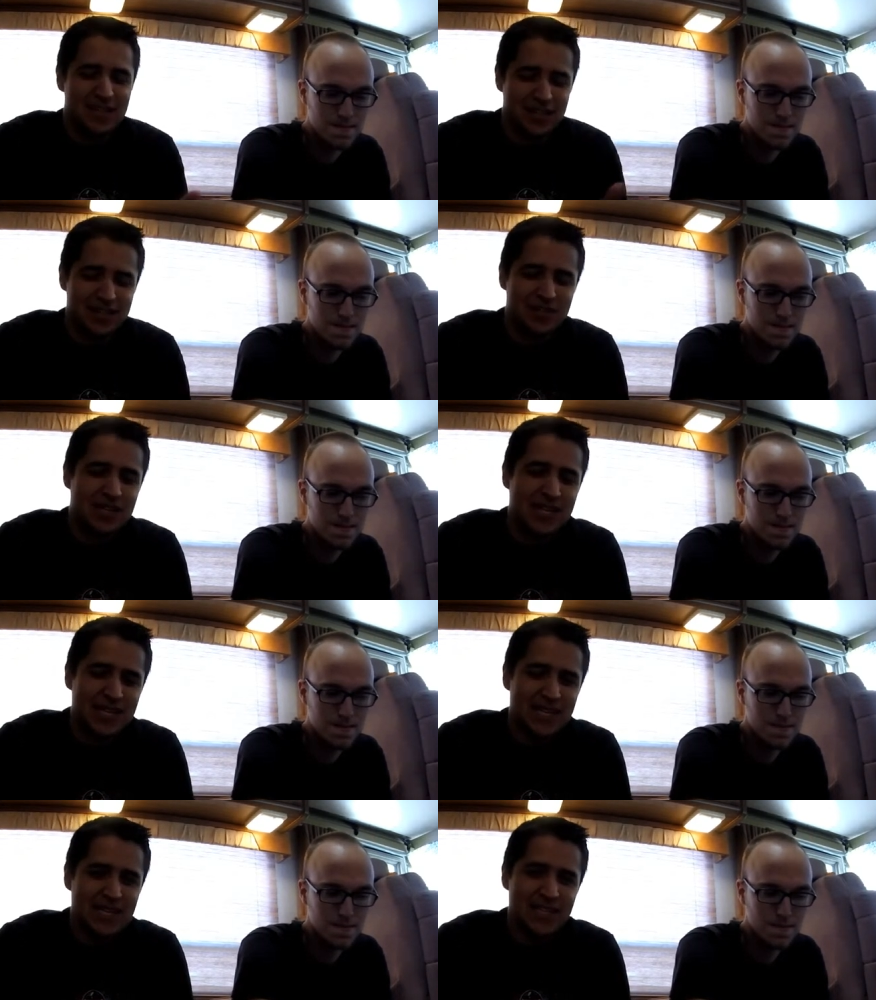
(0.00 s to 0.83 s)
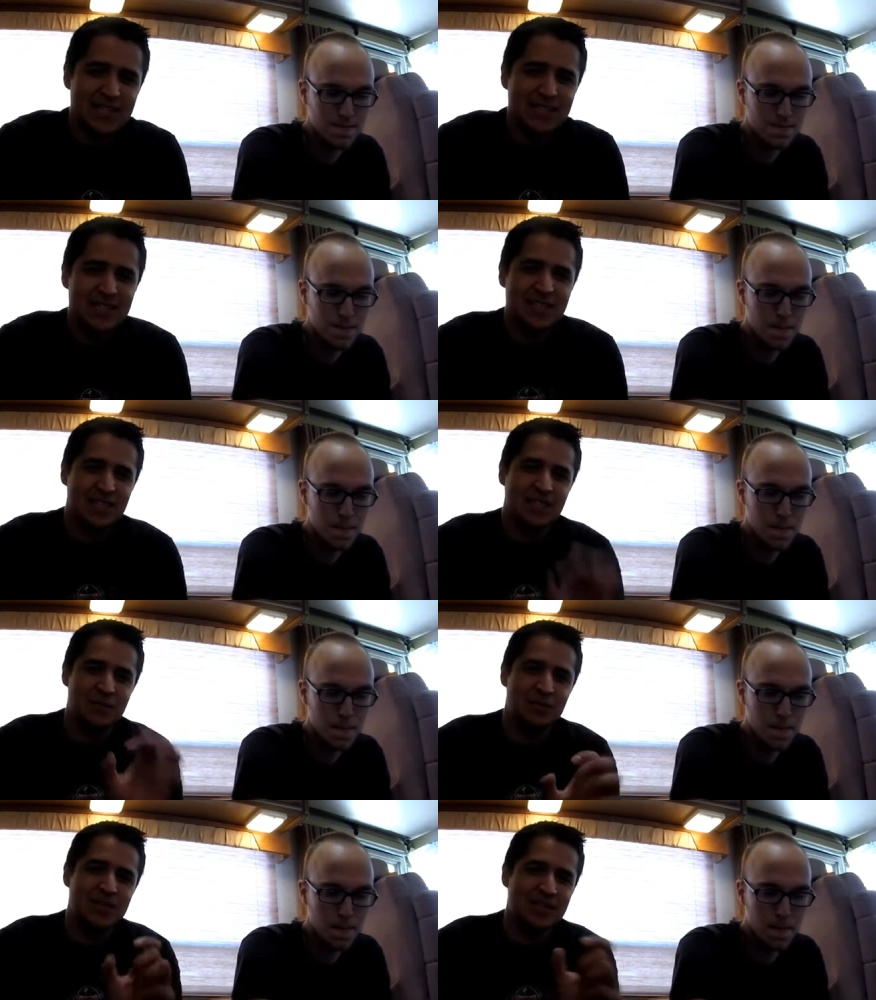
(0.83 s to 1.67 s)
Speaker 1: The trick is
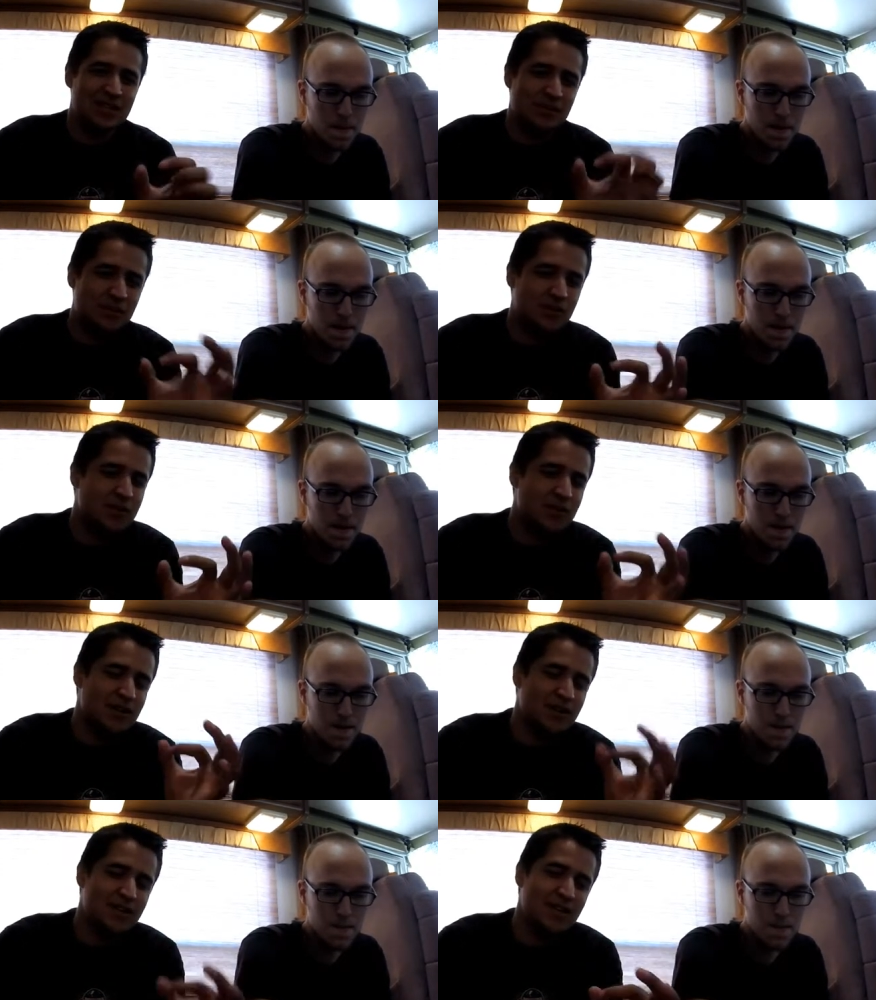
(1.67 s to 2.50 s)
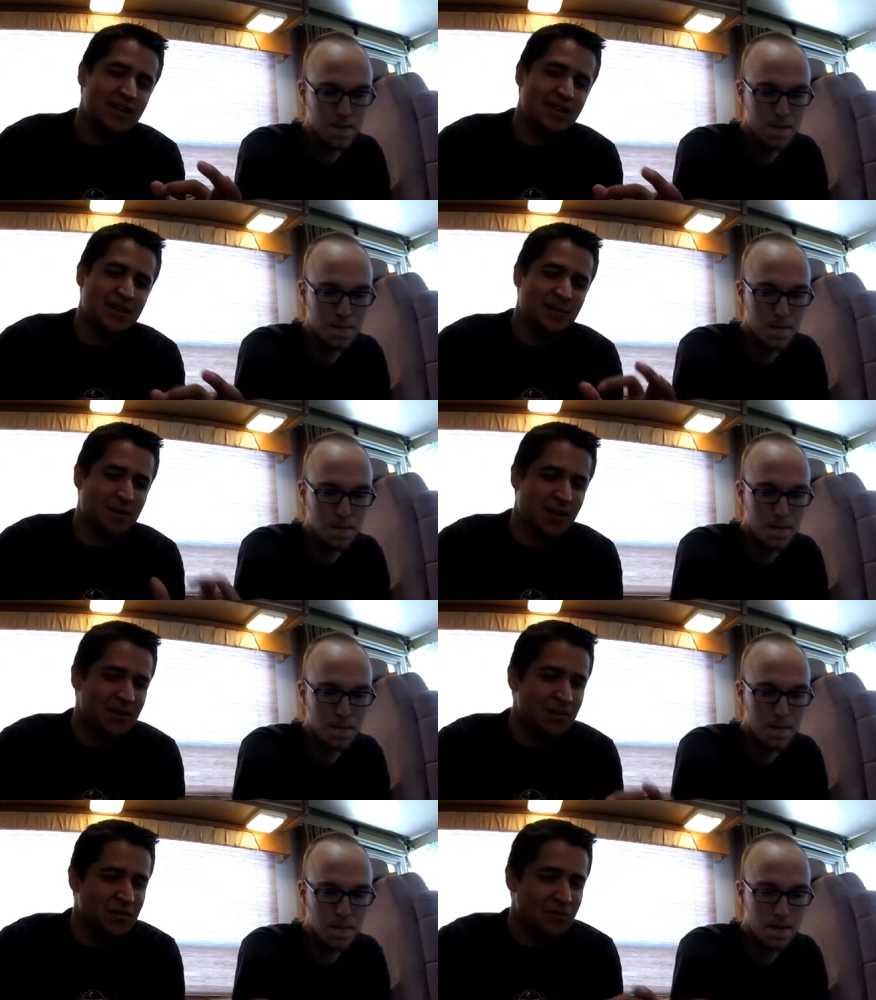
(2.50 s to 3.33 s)
you put the quarter underneath a
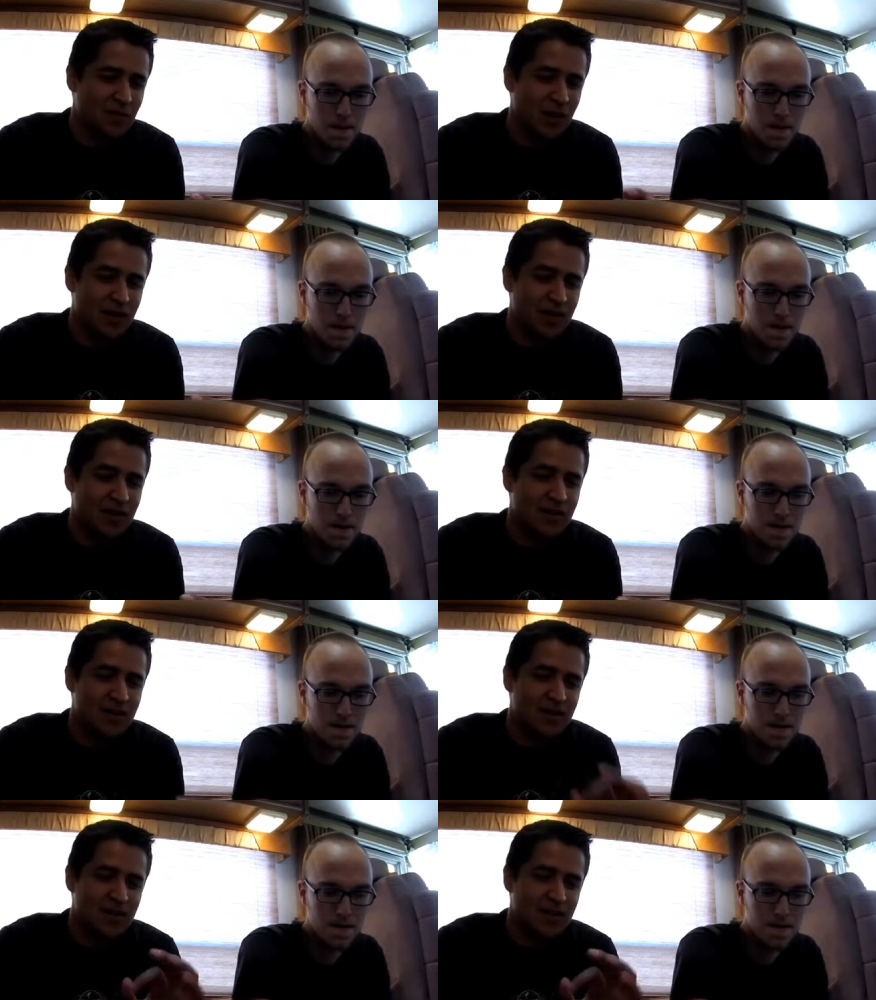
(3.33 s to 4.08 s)
bottle of water,